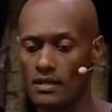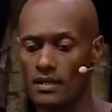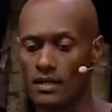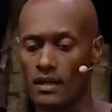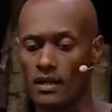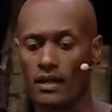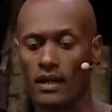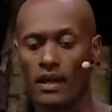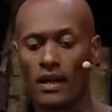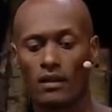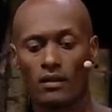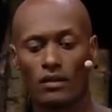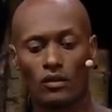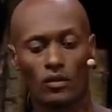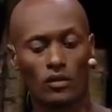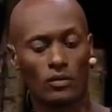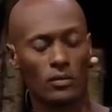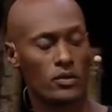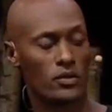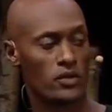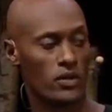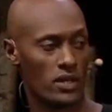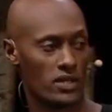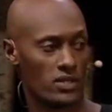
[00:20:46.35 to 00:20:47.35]
and how
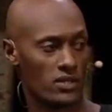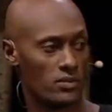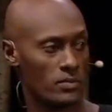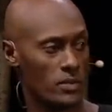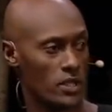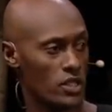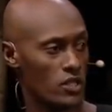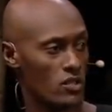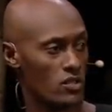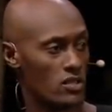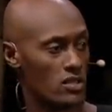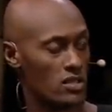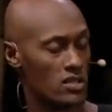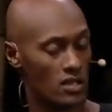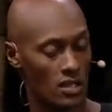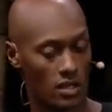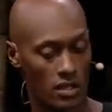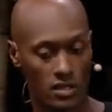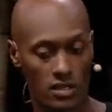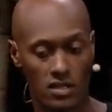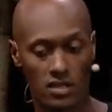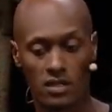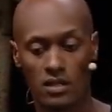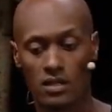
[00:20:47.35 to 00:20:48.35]
global transformation
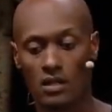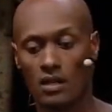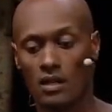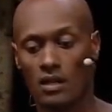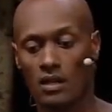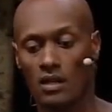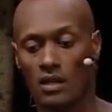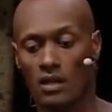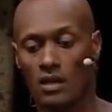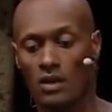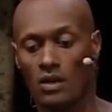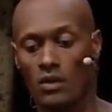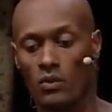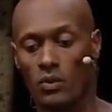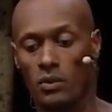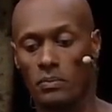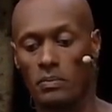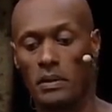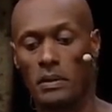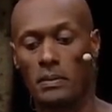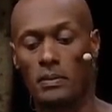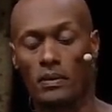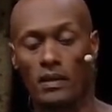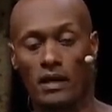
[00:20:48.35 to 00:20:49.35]
starts when
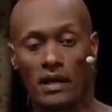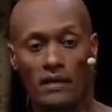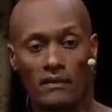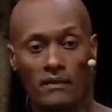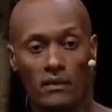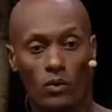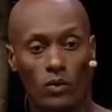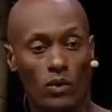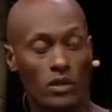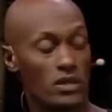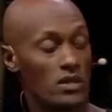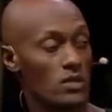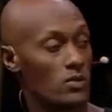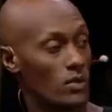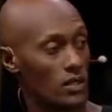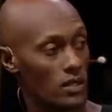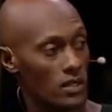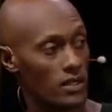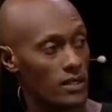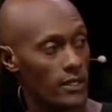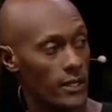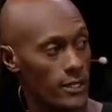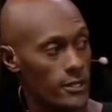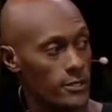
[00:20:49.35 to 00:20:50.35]
people have a one-to-one
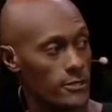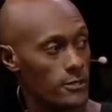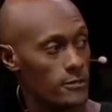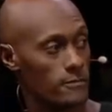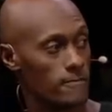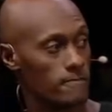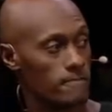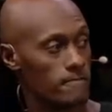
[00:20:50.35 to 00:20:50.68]
connection.